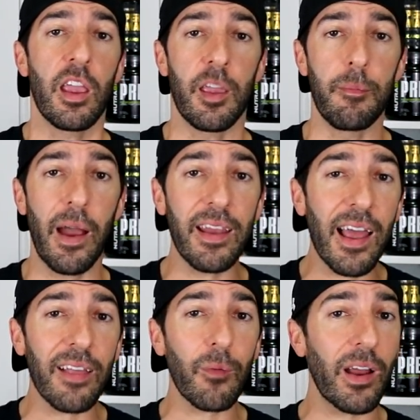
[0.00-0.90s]
you might
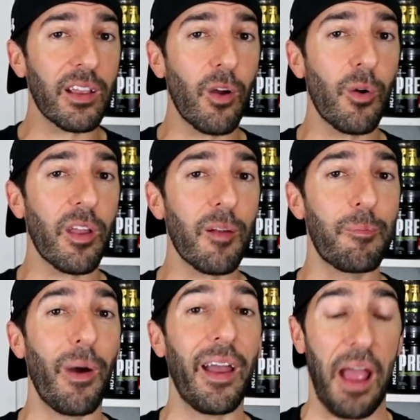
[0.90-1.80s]
not want to go there,
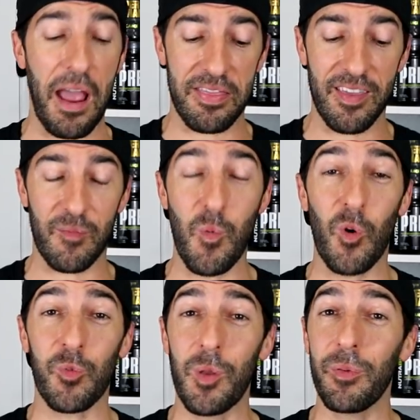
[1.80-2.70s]
but I think
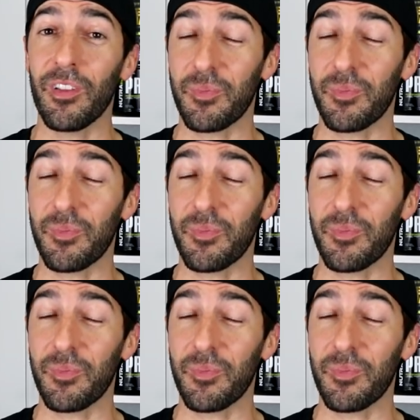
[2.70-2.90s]
most people,